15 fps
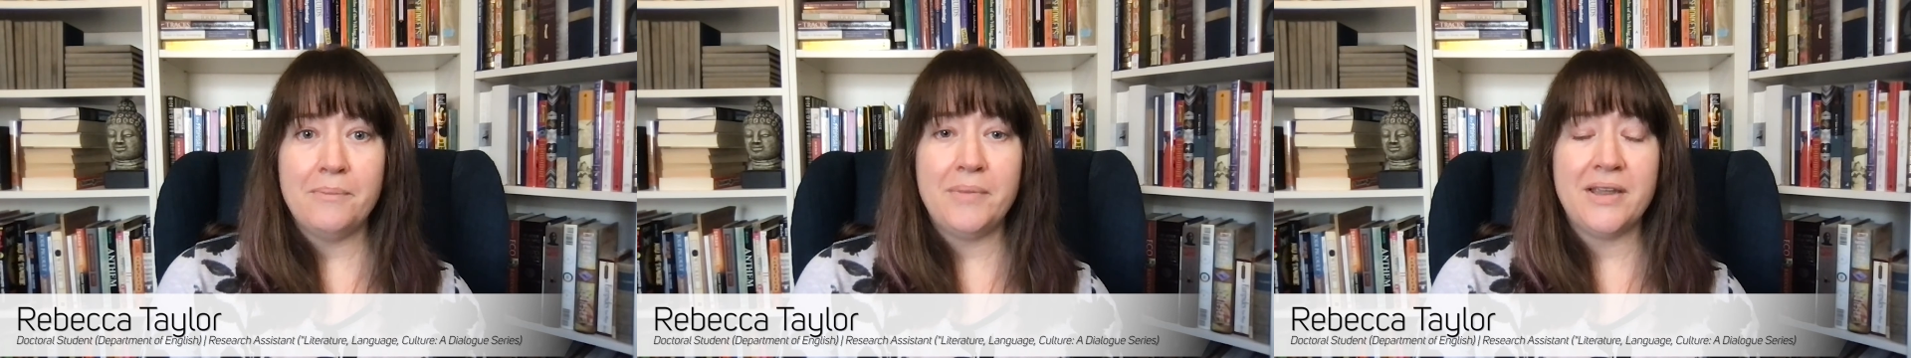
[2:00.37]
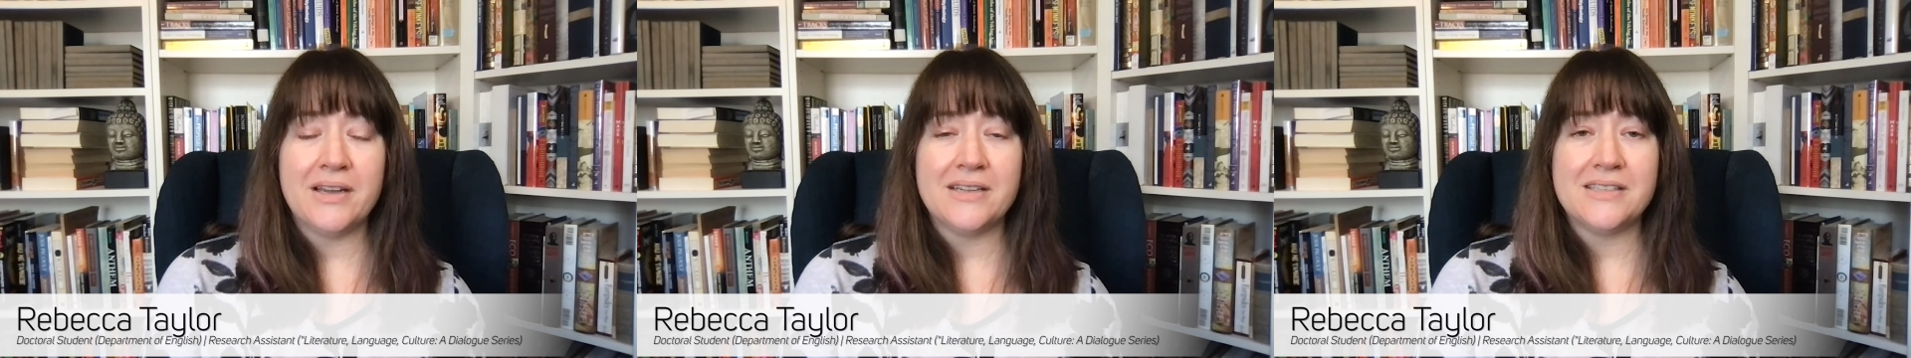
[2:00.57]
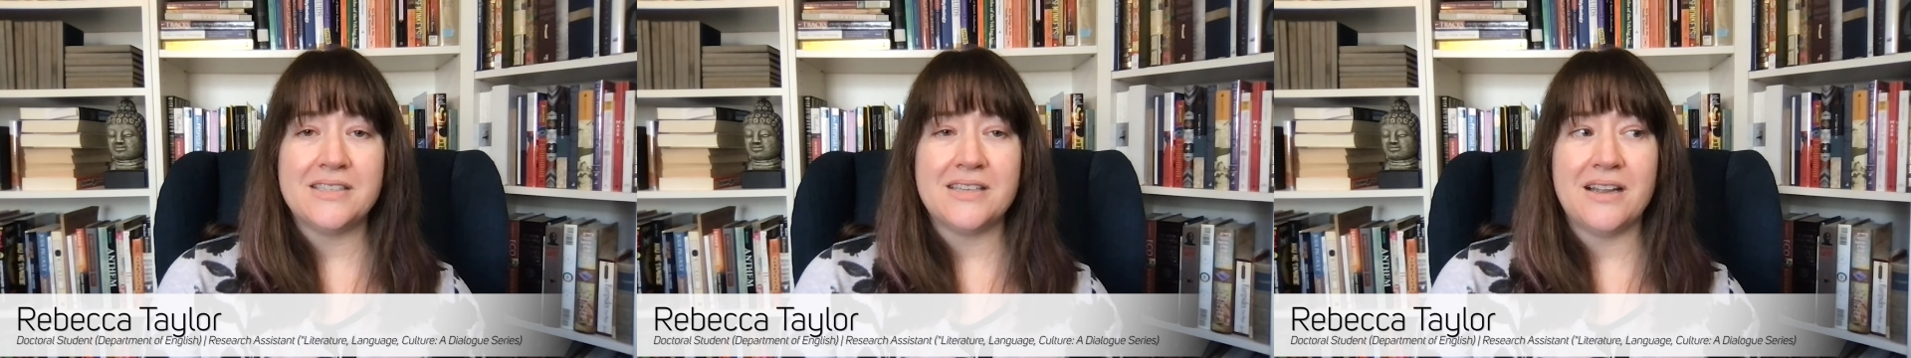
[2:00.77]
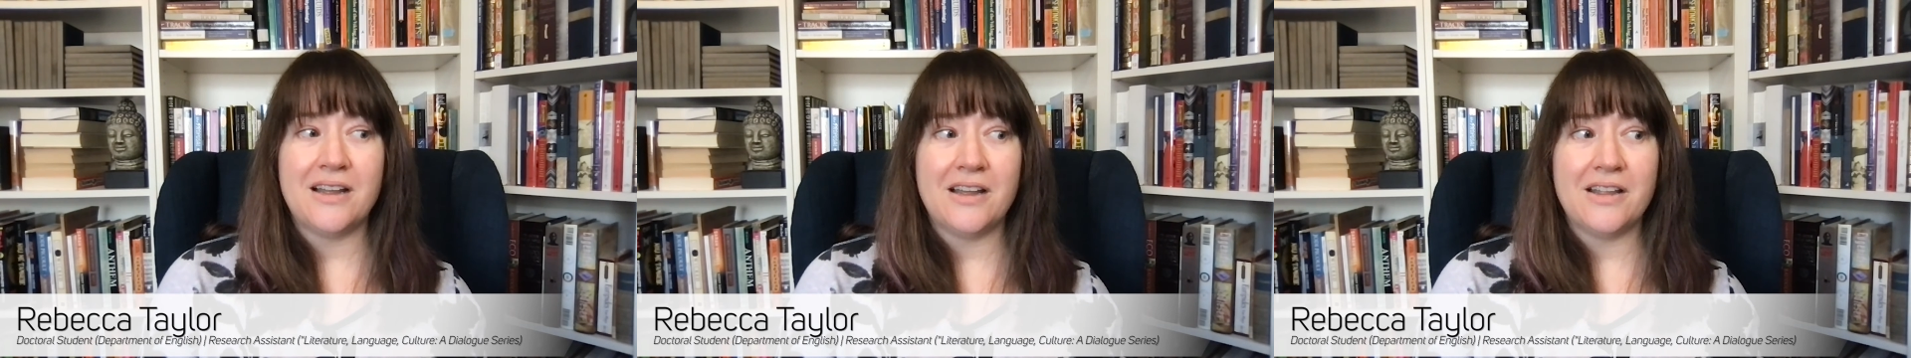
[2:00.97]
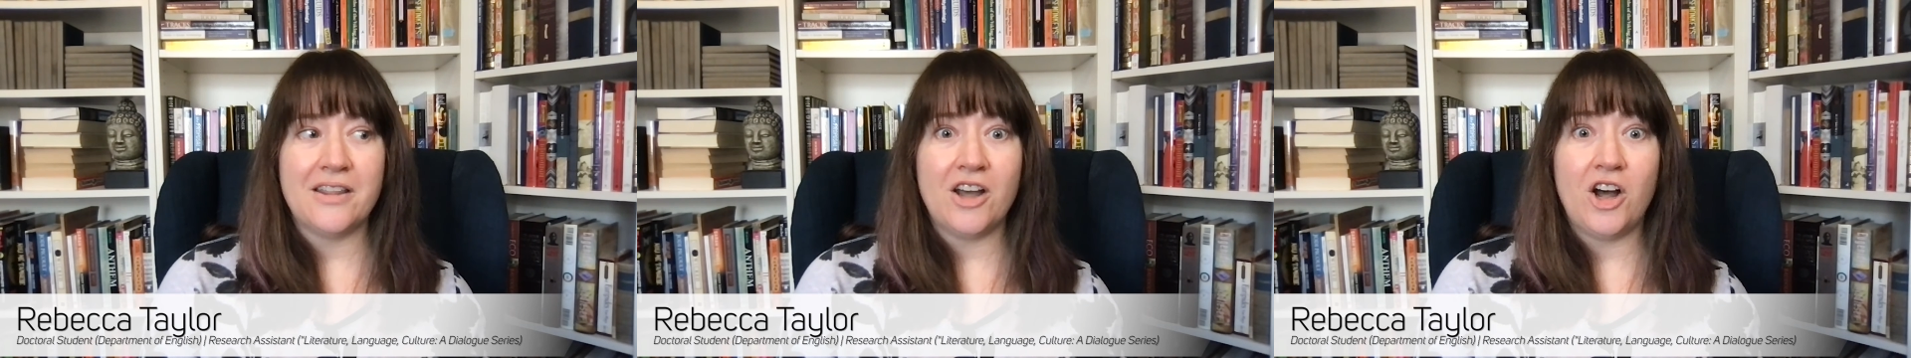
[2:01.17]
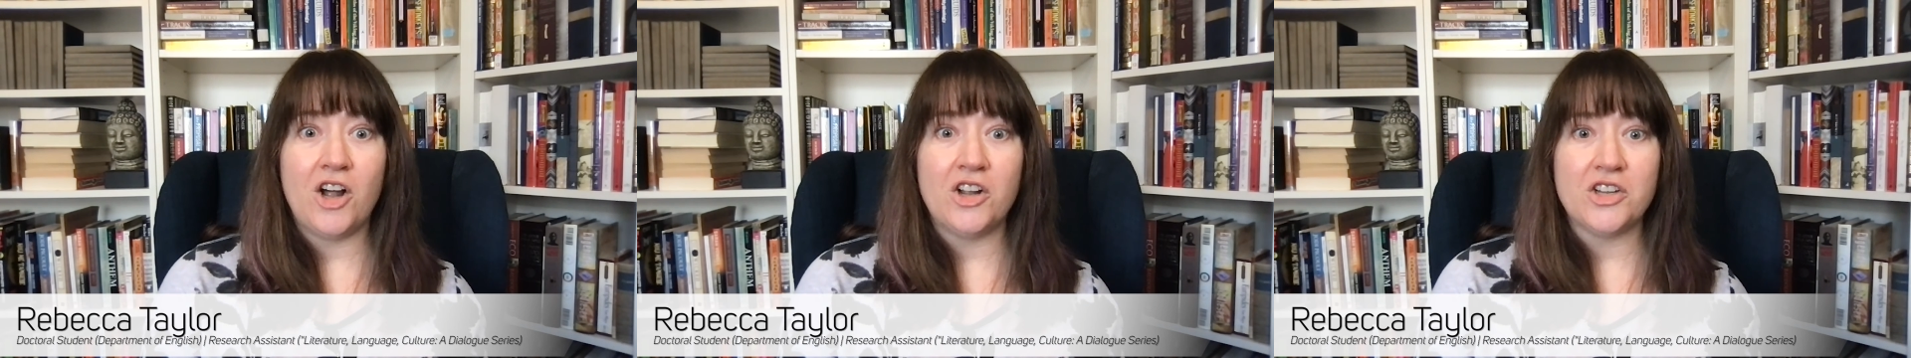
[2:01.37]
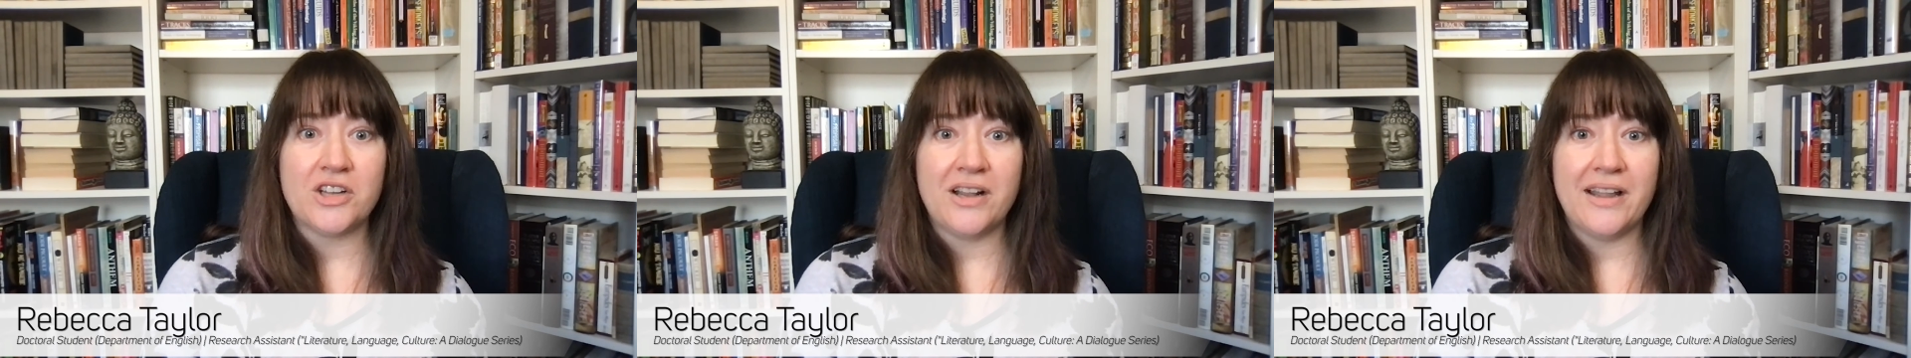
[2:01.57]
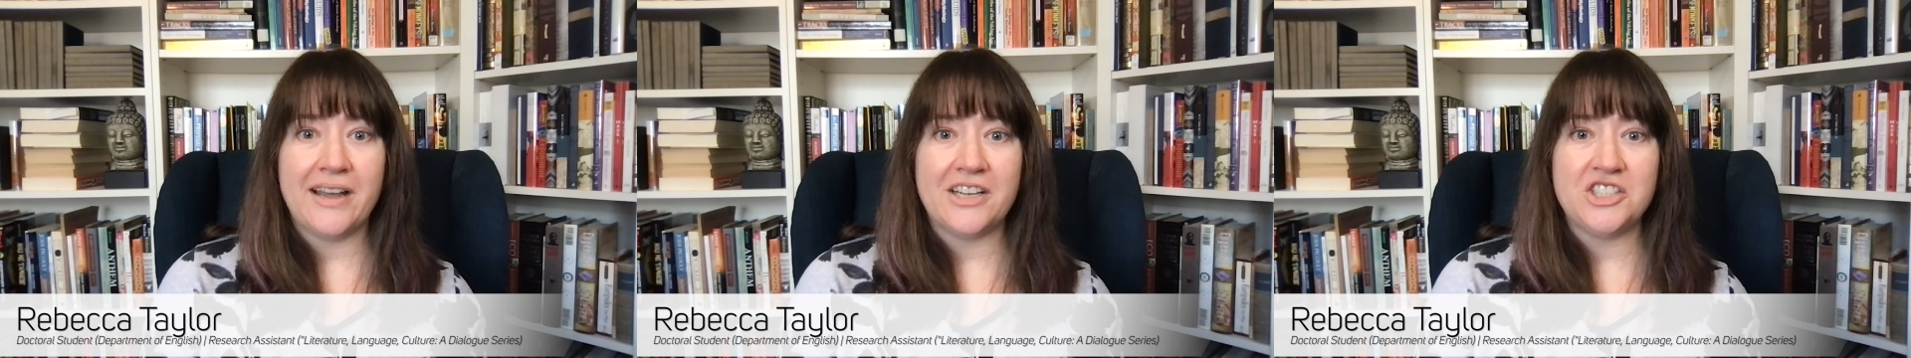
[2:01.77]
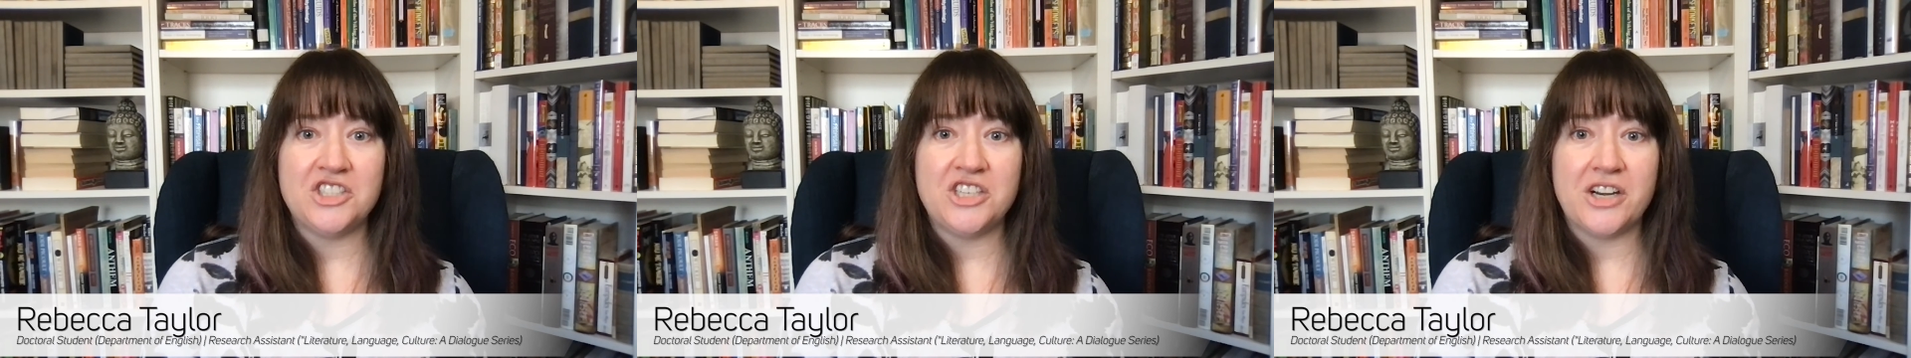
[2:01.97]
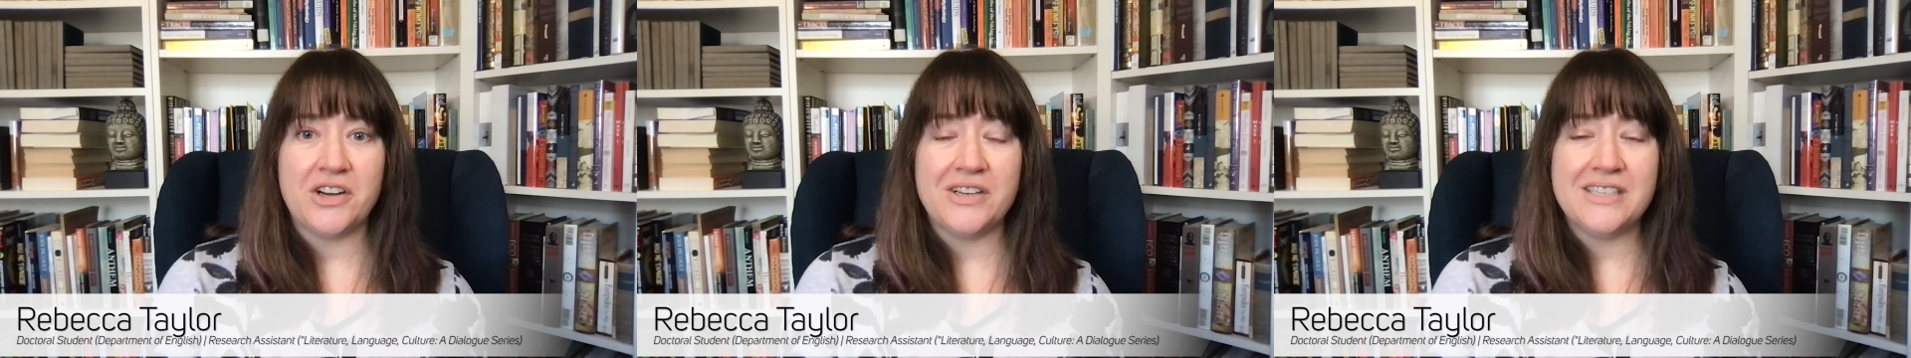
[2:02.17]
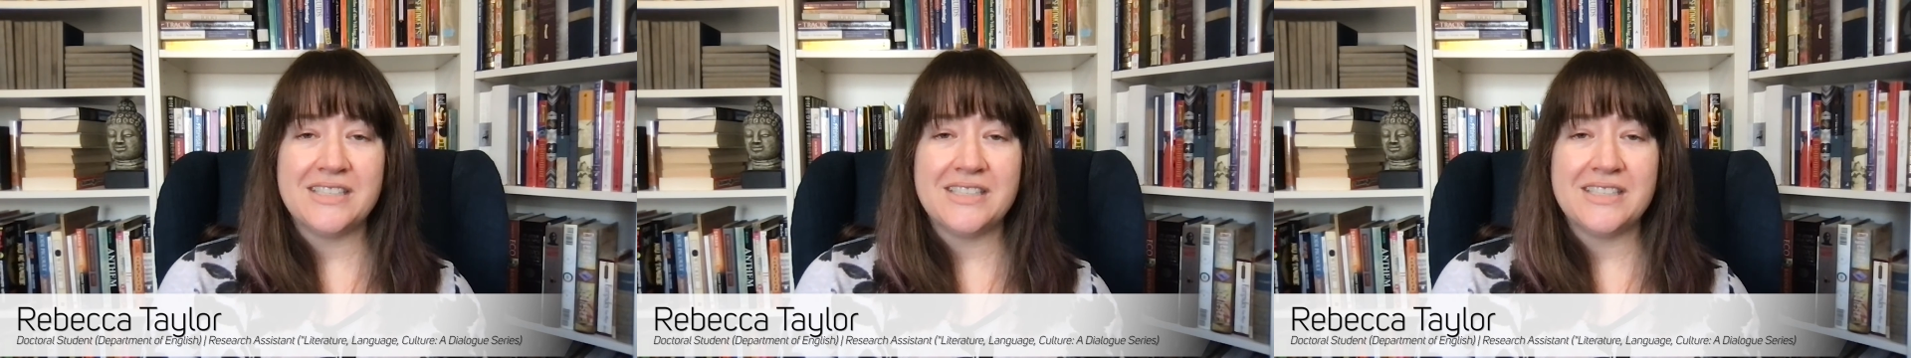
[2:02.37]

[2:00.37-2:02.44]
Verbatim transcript: because uh, the all class sharing